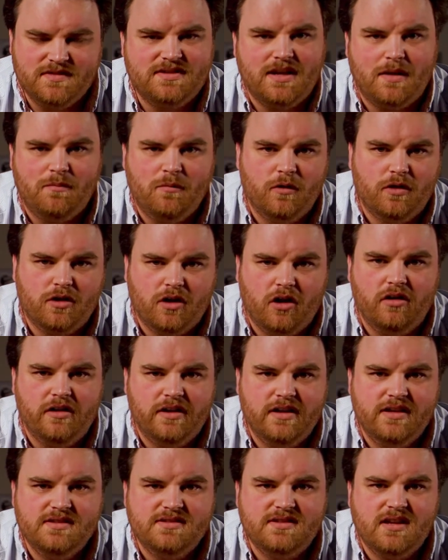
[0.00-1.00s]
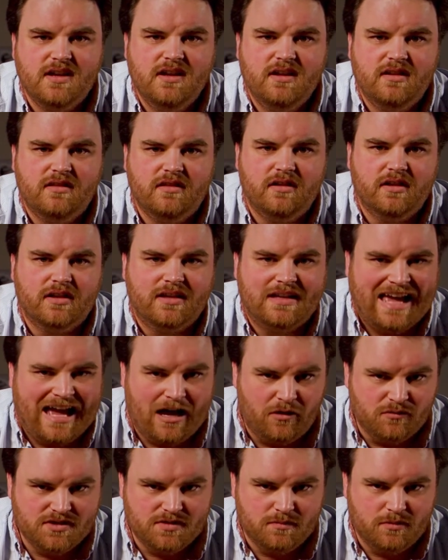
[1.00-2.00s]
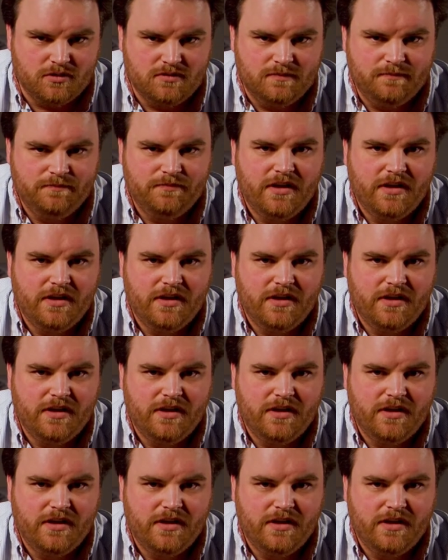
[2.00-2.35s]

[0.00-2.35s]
separate colonies that are countable.